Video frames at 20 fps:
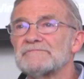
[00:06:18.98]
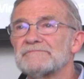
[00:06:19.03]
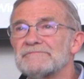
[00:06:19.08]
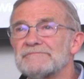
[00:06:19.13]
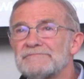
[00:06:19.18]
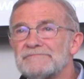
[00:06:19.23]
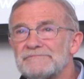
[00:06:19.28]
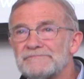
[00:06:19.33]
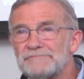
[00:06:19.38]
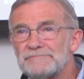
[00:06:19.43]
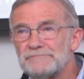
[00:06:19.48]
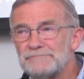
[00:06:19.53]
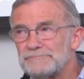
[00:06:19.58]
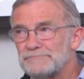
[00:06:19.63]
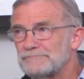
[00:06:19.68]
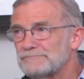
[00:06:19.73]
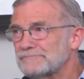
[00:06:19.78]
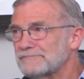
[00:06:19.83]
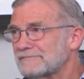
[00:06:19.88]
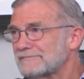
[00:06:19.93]
Jesus,
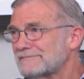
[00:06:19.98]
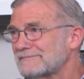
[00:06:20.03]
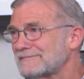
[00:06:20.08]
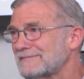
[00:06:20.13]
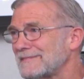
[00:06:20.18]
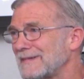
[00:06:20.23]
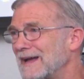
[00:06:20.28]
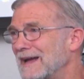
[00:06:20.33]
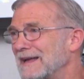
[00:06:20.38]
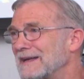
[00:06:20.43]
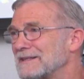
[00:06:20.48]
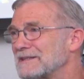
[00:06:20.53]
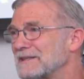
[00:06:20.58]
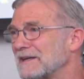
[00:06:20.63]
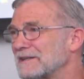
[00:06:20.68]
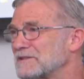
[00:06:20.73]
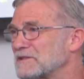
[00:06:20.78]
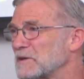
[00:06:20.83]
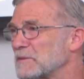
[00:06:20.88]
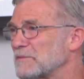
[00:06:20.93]
professor.
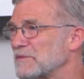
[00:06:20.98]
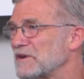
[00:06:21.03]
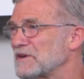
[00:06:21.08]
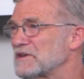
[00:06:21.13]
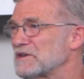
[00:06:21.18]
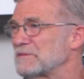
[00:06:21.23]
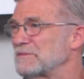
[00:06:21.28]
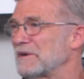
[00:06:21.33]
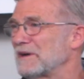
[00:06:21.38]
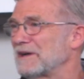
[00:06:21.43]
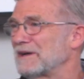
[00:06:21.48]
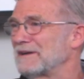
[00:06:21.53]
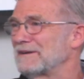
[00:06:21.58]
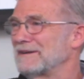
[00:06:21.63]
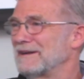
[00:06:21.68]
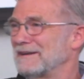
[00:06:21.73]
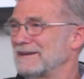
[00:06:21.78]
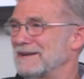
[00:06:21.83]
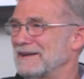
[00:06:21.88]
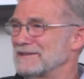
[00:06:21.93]
So I suppressed my
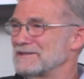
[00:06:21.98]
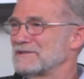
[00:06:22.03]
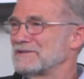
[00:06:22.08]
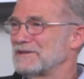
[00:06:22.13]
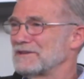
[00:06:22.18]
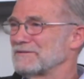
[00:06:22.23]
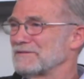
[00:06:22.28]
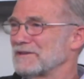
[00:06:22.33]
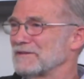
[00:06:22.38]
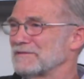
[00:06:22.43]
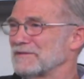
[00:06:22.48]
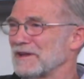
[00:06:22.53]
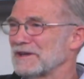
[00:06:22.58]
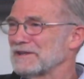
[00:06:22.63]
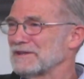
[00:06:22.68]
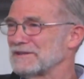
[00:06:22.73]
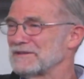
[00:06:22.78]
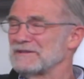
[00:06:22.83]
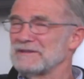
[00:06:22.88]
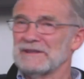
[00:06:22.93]
instant
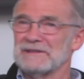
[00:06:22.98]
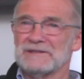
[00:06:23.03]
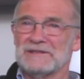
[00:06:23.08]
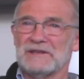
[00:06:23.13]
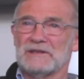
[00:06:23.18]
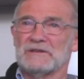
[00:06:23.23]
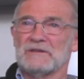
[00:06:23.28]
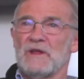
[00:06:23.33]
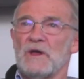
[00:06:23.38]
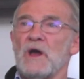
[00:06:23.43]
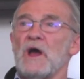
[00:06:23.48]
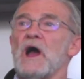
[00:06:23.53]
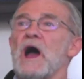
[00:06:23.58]
reflection and said,